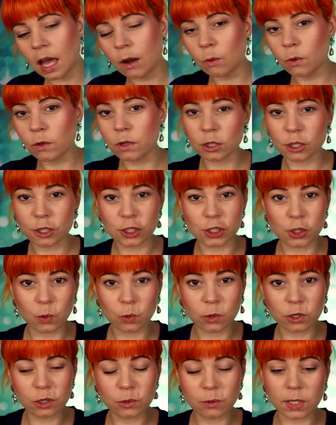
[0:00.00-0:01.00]
would look so
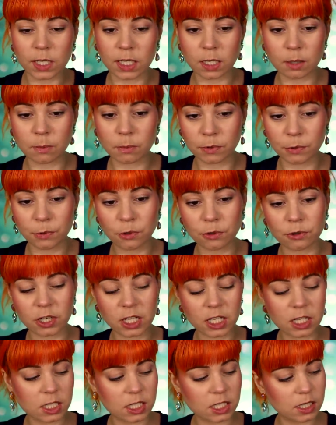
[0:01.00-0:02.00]
good with like a blue
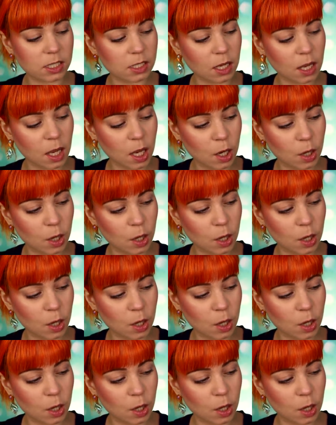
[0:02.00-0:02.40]
crease.